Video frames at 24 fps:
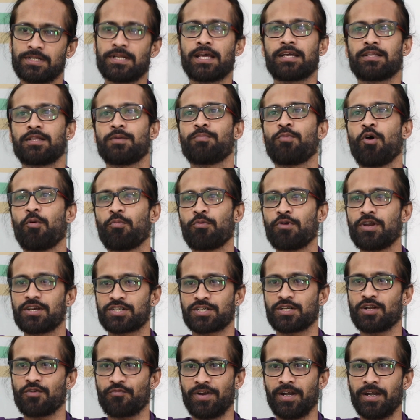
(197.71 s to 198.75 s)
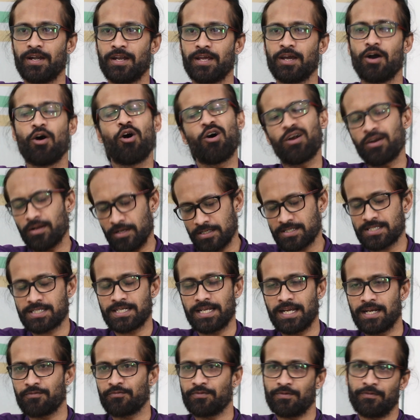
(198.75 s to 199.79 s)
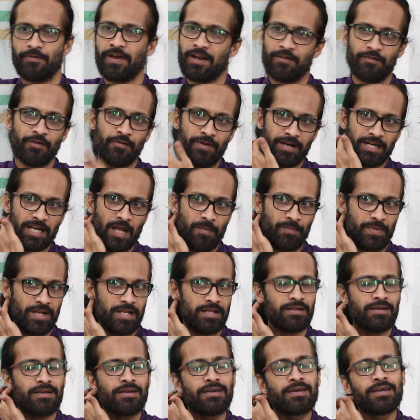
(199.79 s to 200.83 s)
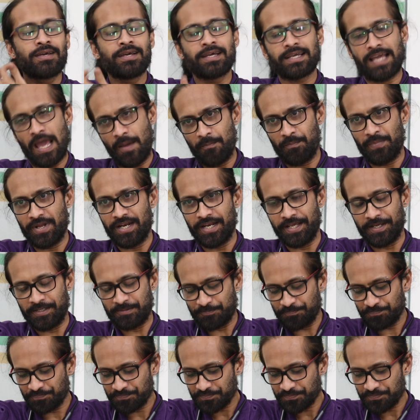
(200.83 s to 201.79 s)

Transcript: like the population of India or a state wherever we are campaigning.